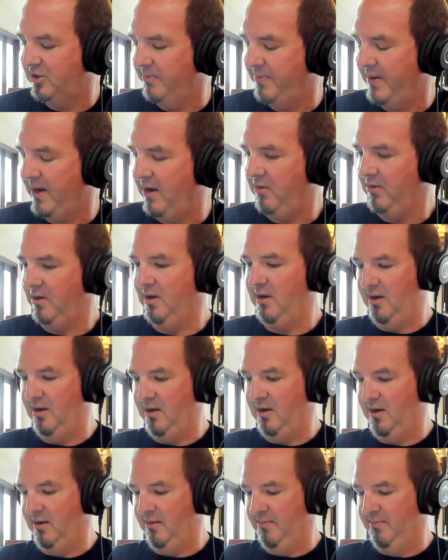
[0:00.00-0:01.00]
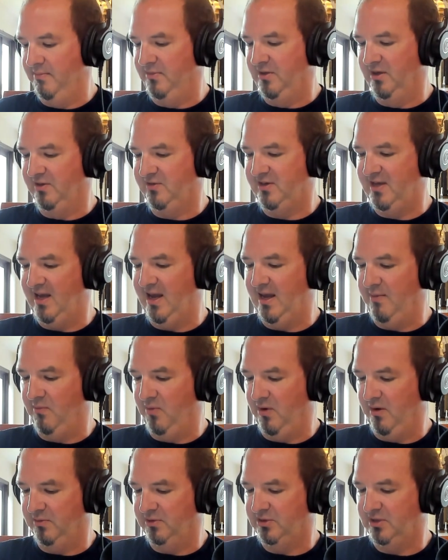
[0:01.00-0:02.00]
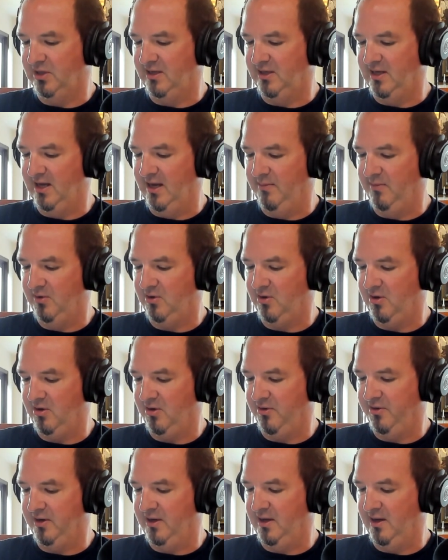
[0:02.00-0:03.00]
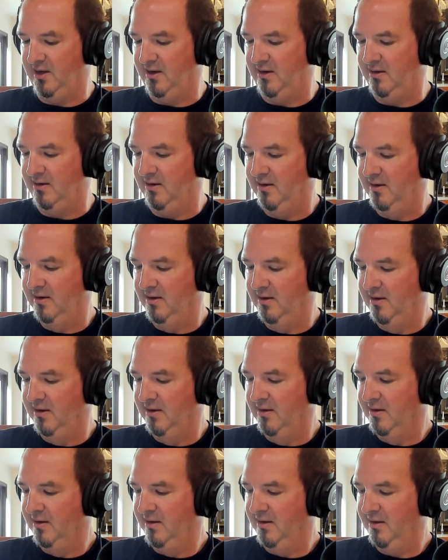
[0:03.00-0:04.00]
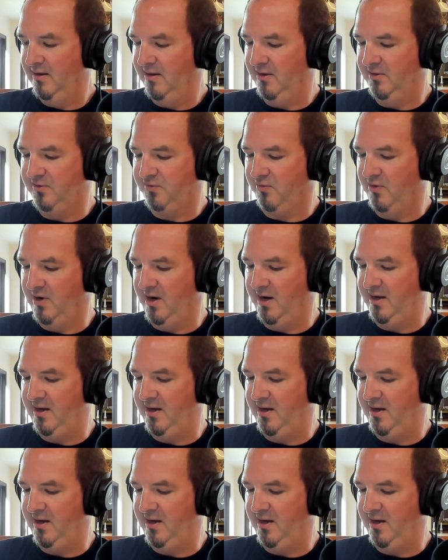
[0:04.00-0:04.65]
about this game. What was the game called again? It's right